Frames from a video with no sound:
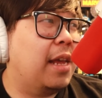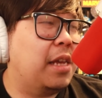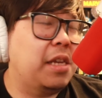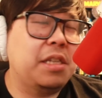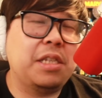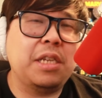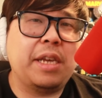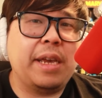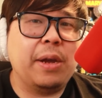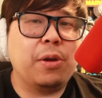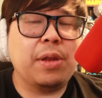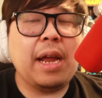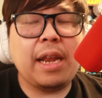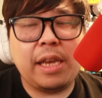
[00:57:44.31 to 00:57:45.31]
easy
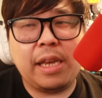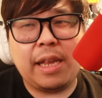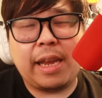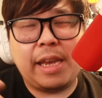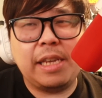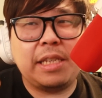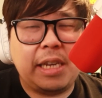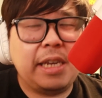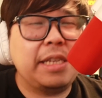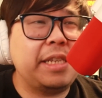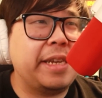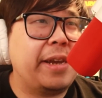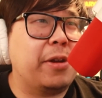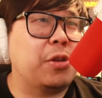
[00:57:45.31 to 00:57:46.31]
character, not a, like he's an
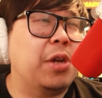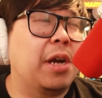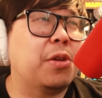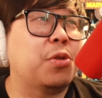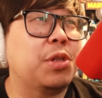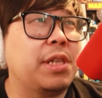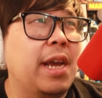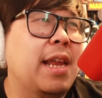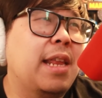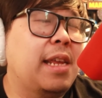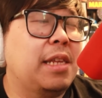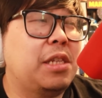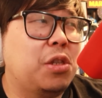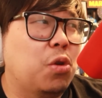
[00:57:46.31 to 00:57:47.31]
easy character to understand,
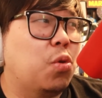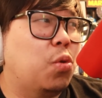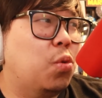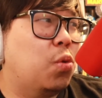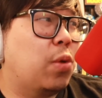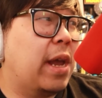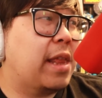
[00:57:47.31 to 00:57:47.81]
and he's so cool.